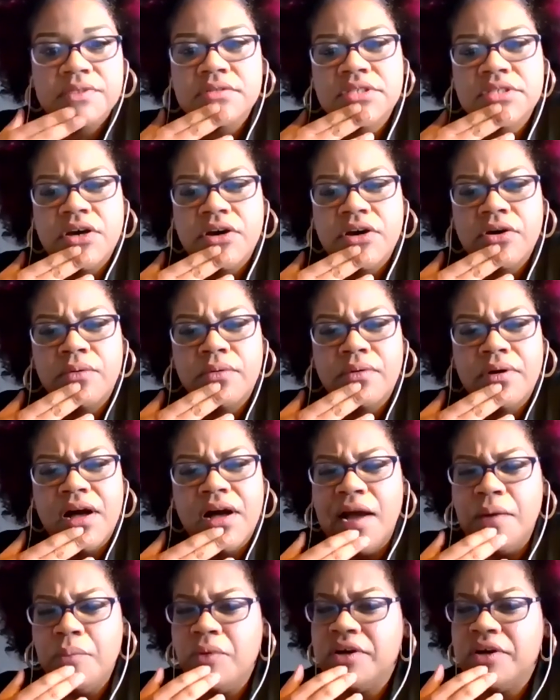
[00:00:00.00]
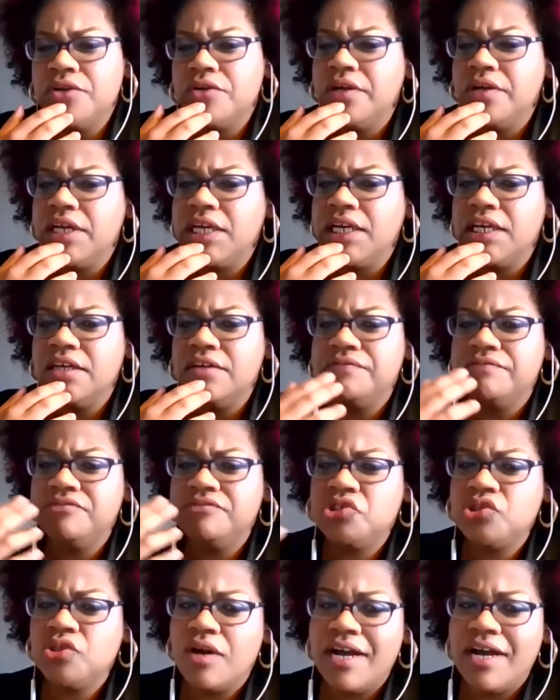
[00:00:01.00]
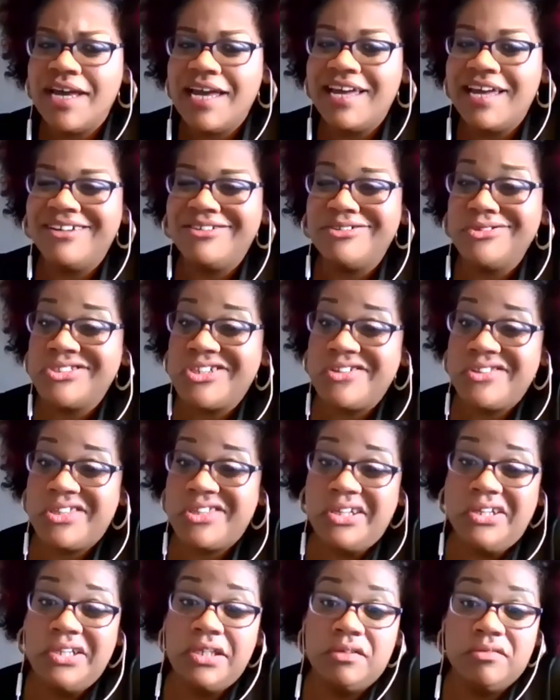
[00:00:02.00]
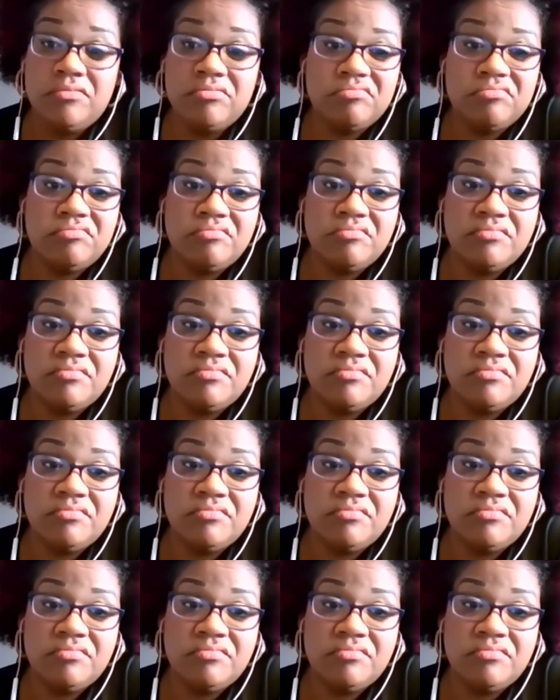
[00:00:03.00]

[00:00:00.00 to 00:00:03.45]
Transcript: So I'm wondering if triangles are the clue.